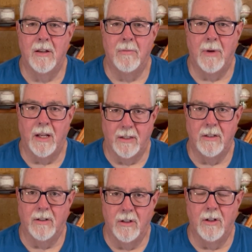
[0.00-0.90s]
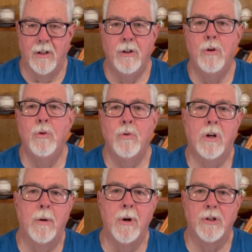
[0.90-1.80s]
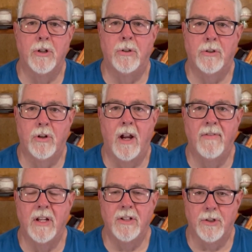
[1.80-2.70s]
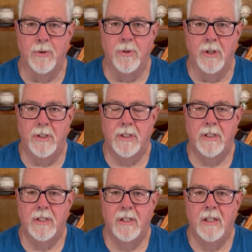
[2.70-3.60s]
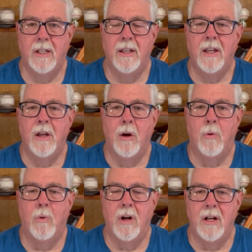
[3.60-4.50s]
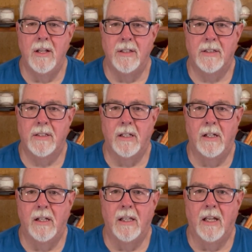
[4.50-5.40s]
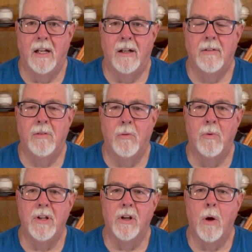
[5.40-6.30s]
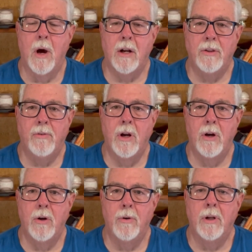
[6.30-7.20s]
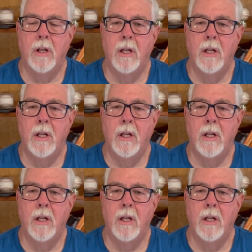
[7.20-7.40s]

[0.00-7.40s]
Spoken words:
my new commercial driving students was when you go out on the road,